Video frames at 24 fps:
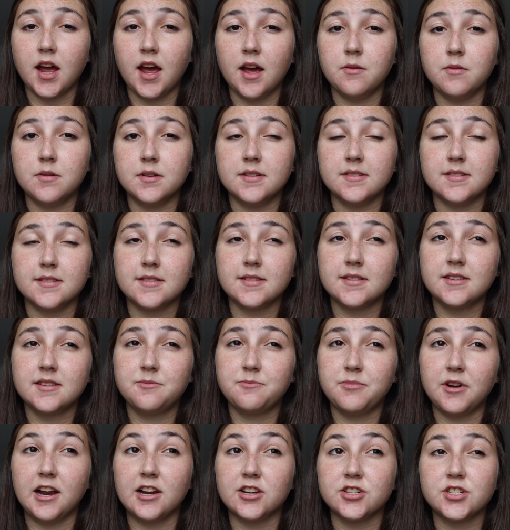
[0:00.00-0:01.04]
I was
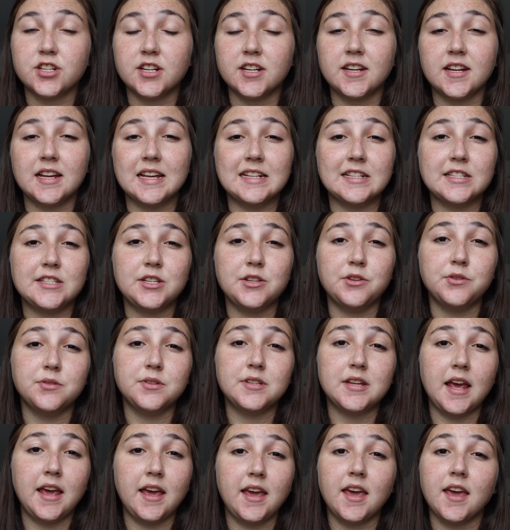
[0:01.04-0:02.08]
pressured into
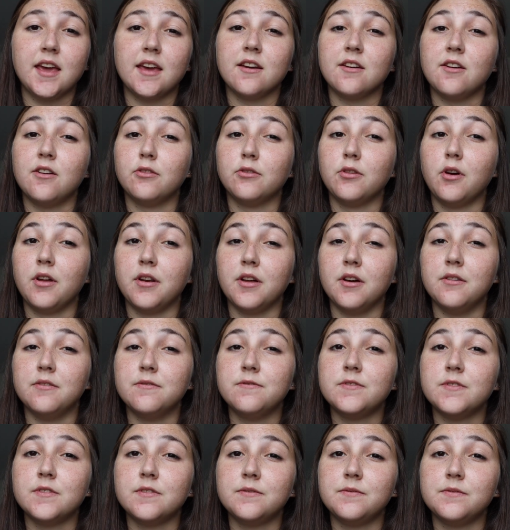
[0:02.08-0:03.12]
taking a lot
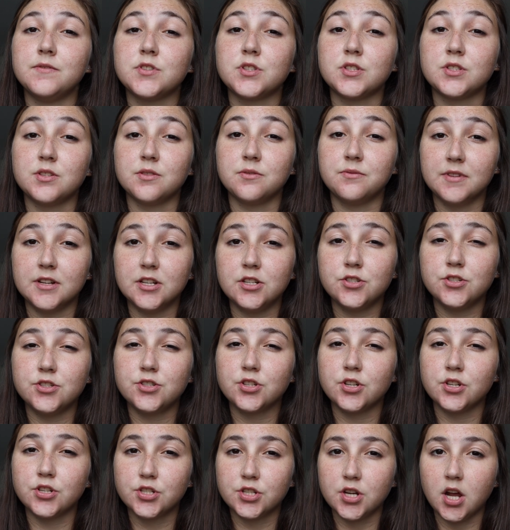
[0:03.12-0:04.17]
of
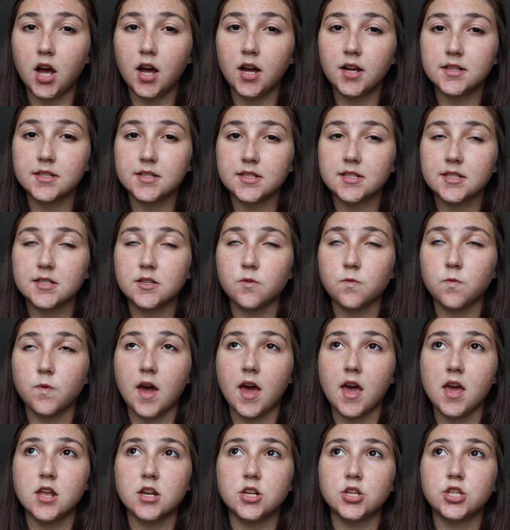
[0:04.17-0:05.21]
syringe shots,
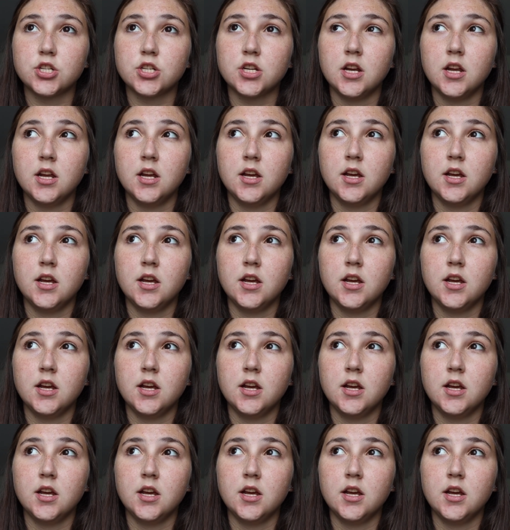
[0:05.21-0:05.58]
which